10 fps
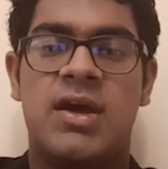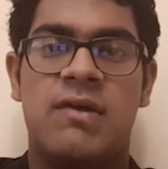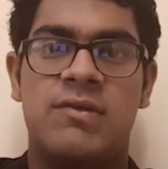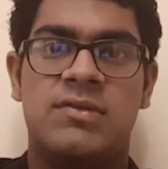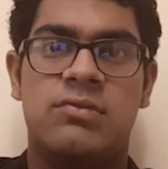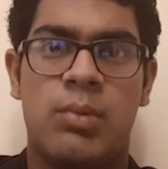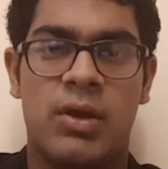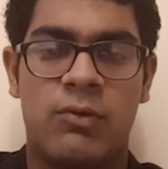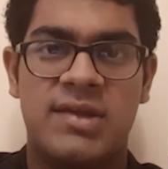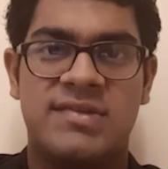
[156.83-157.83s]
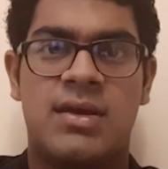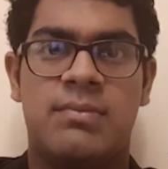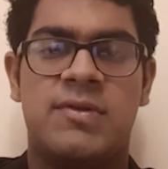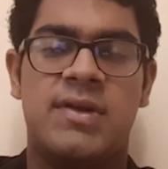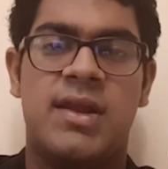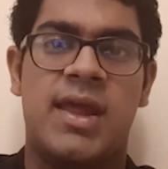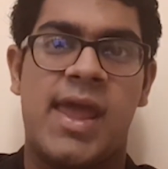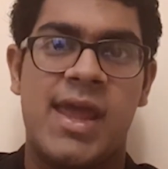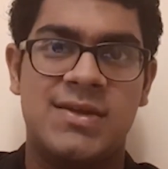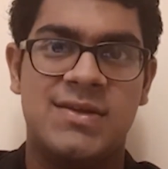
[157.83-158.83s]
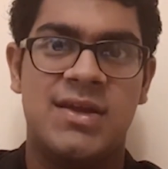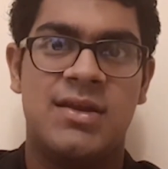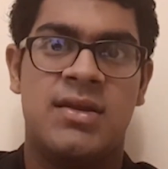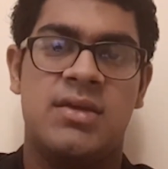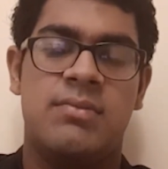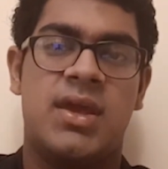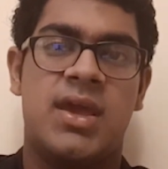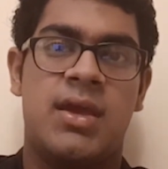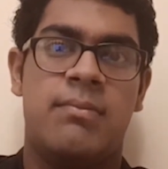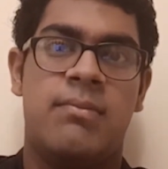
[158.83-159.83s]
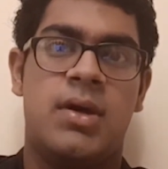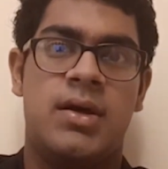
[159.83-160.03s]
I was swimming vice captain, and 18 I became